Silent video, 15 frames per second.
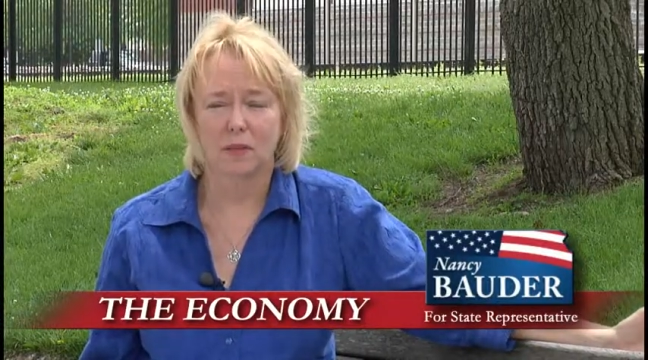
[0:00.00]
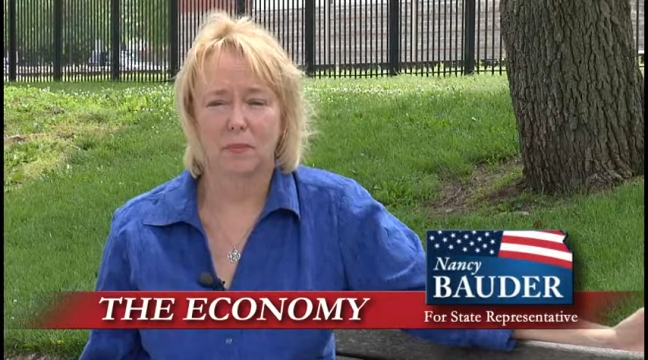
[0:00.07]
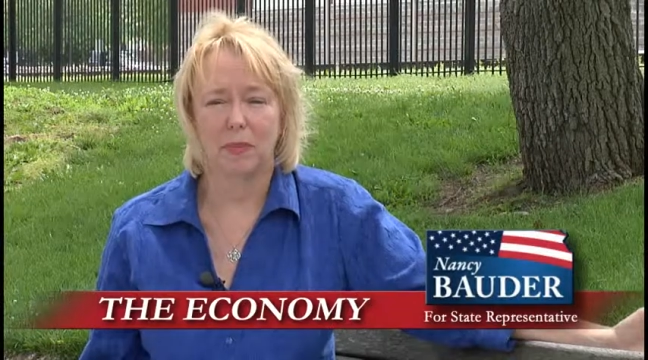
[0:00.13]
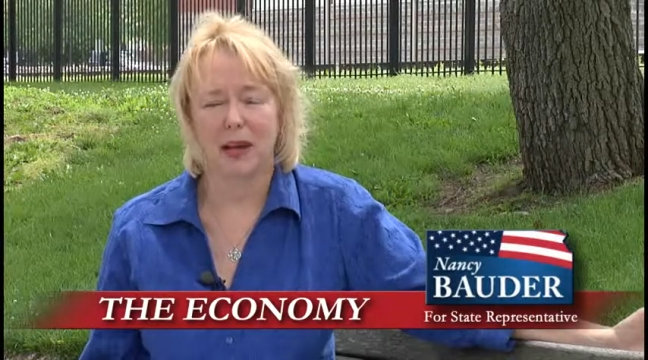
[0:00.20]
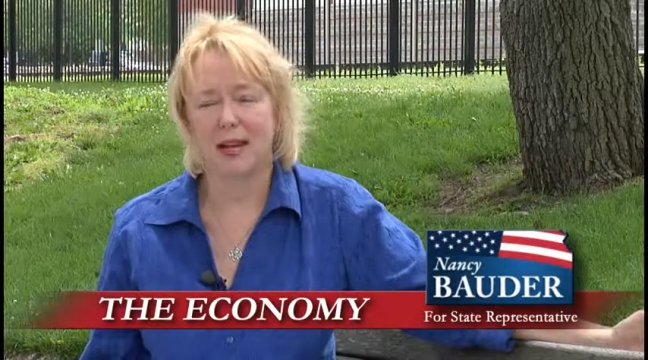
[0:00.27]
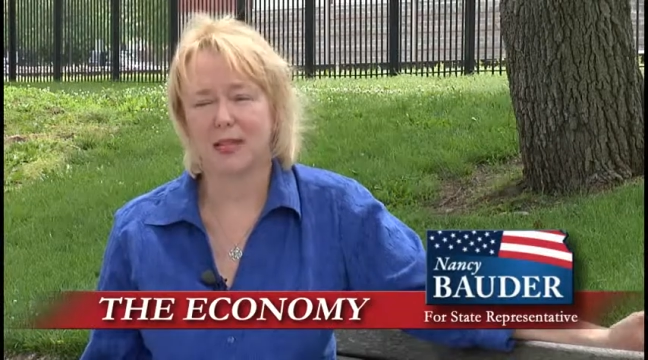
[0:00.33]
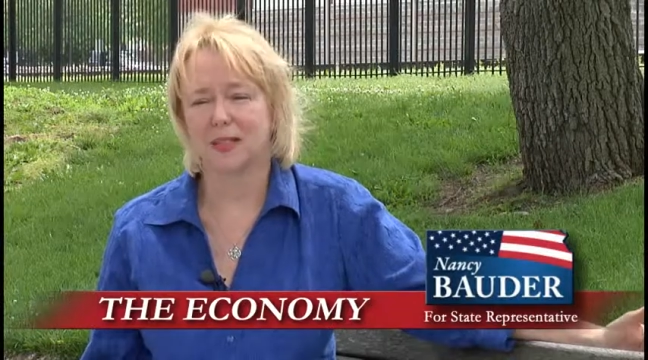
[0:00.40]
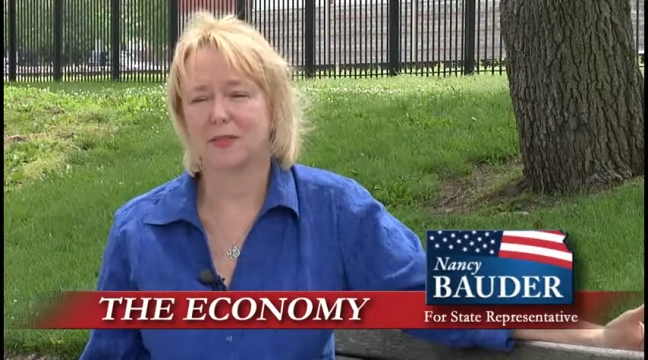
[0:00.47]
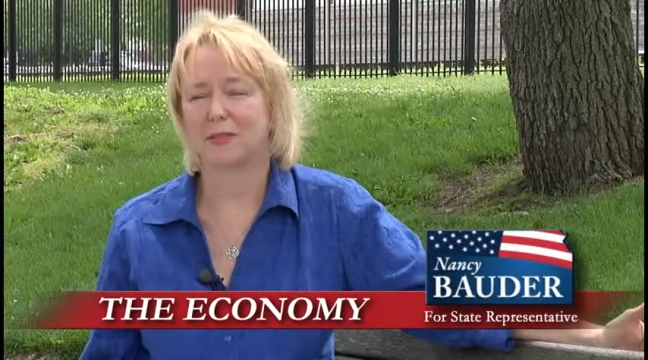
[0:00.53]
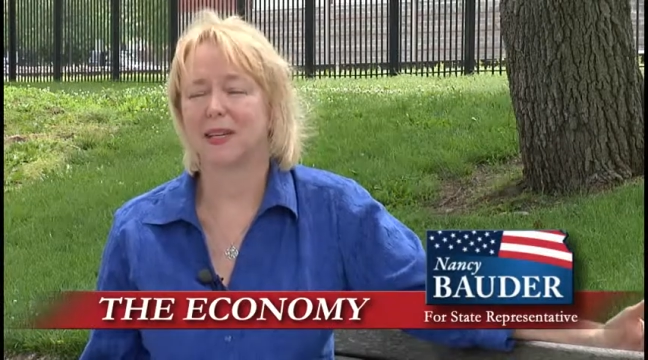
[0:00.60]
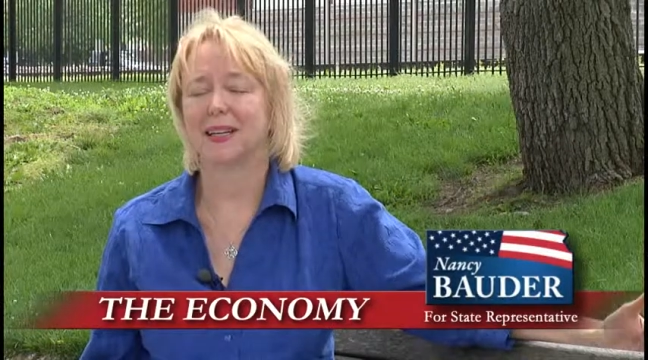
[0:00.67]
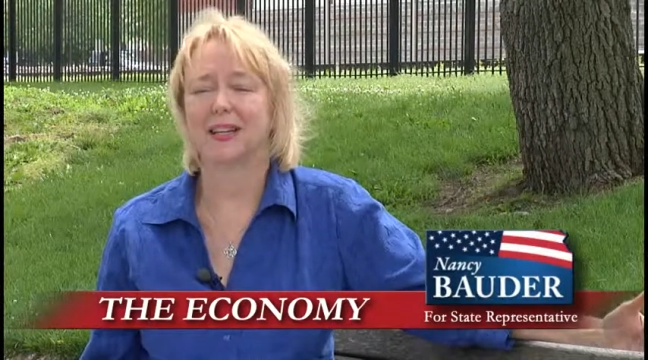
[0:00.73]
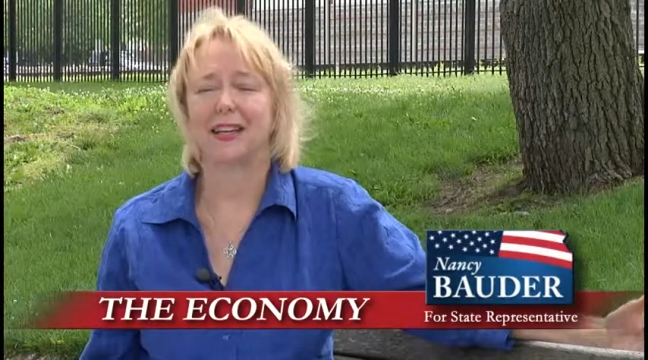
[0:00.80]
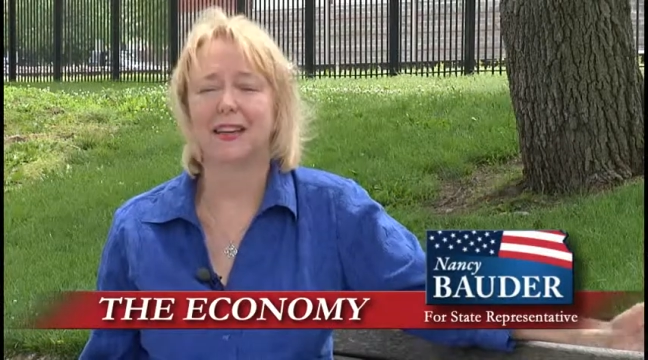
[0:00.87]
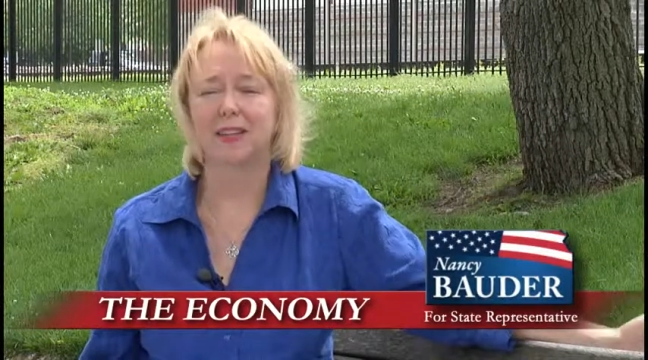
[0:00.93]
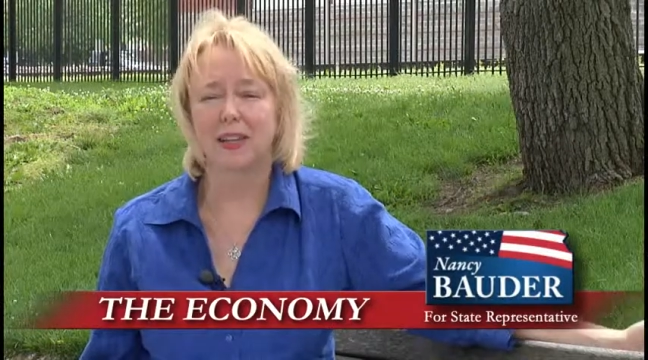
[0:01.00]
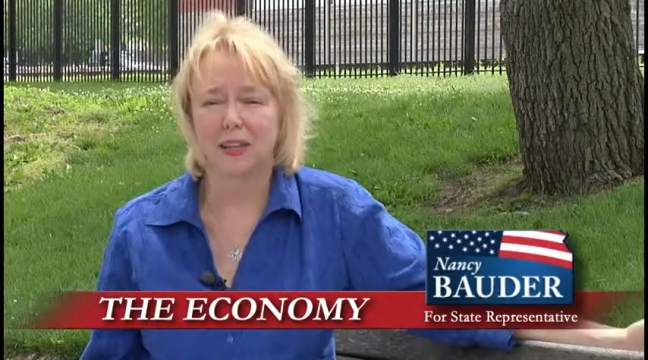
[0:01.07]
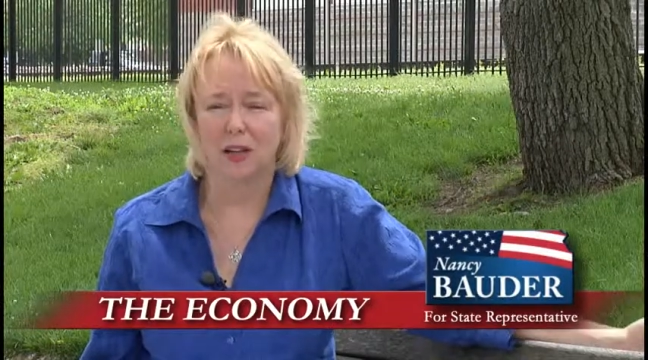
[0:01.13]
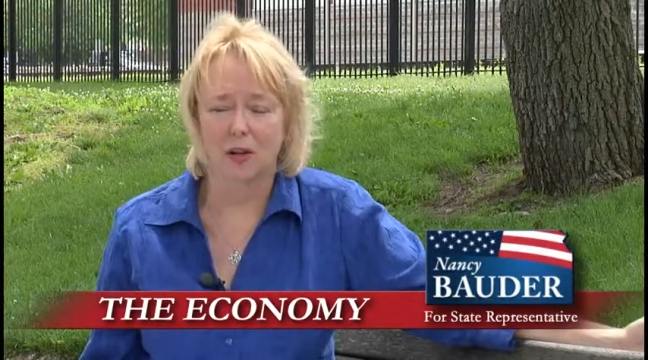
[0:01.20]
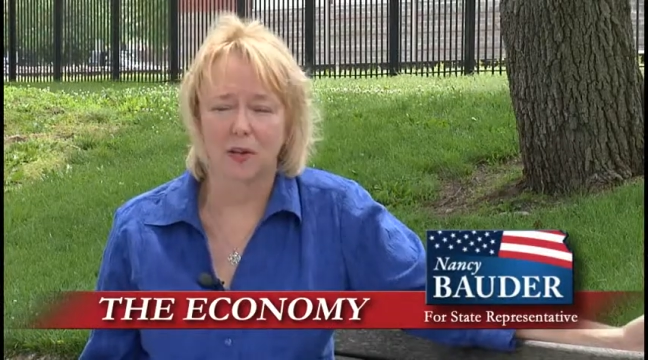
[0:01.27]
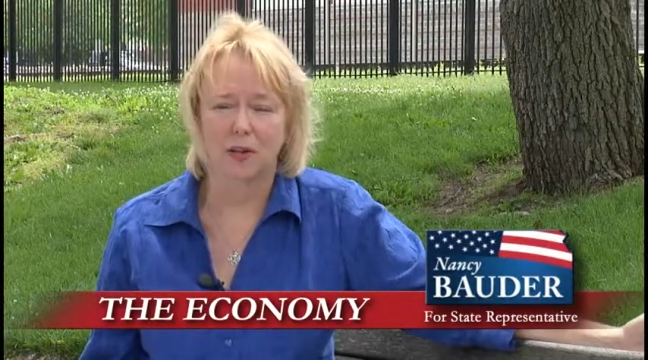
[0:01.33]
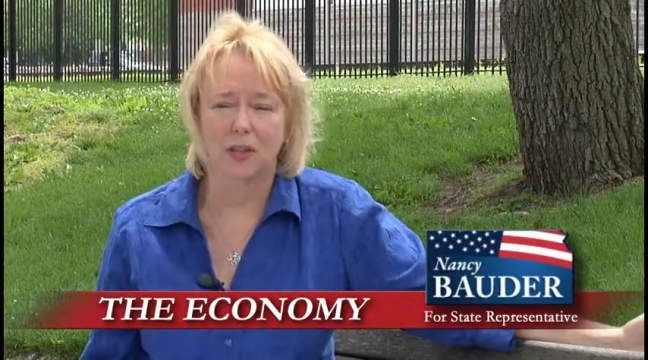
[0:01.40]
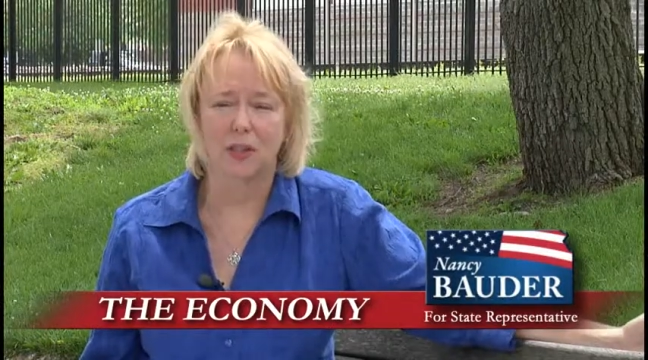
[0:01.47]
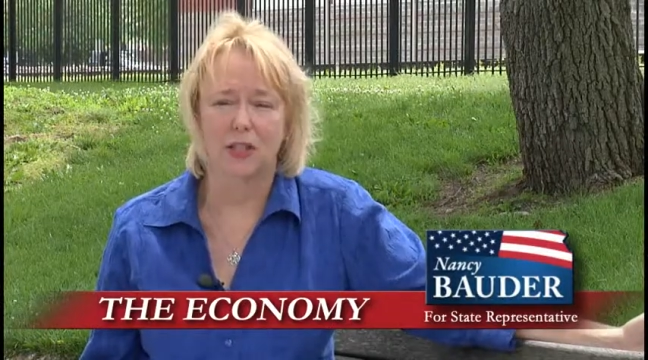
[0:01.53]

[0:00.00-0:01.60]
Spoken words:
Banks have been giving loans